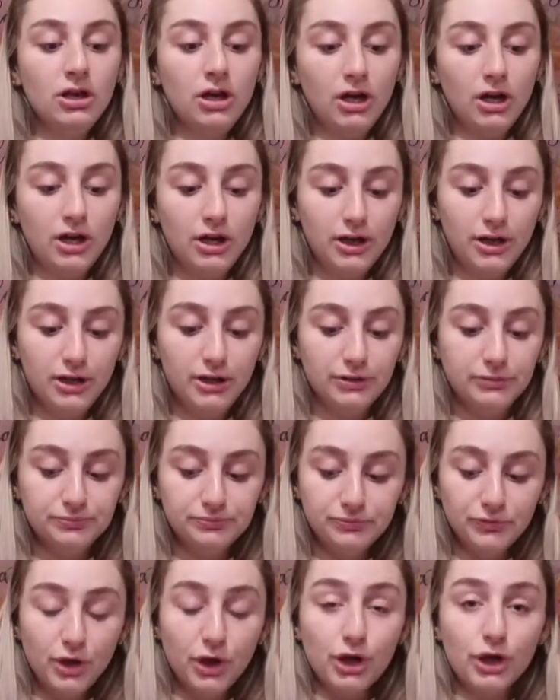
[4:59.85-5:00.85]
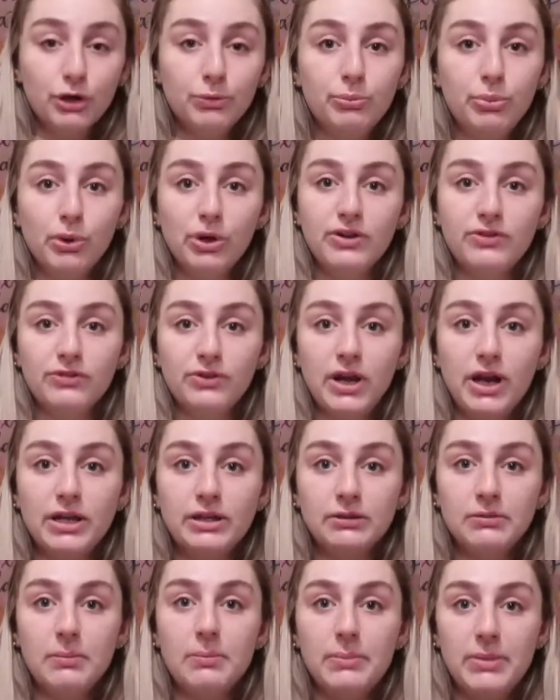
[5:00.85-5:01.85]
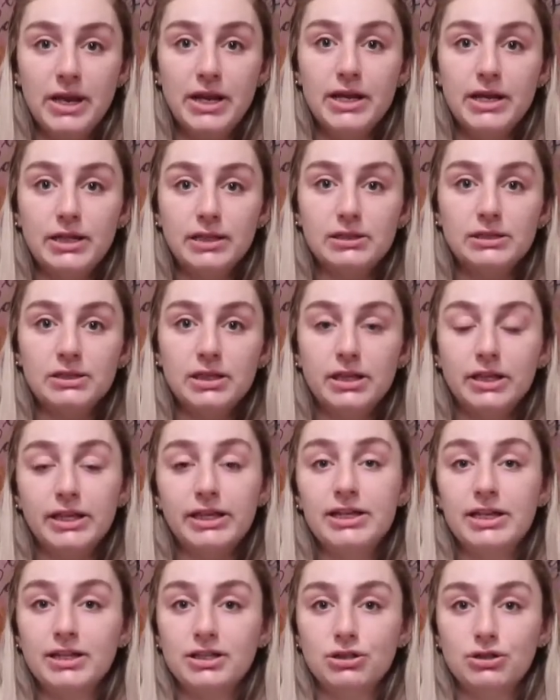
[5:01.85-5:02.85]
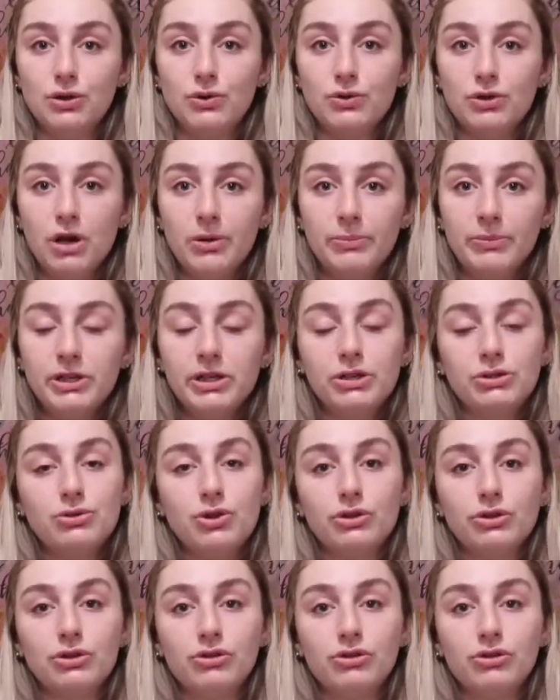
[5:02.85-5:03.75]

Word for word: her boyfriend makes, like, he has his own company. It's called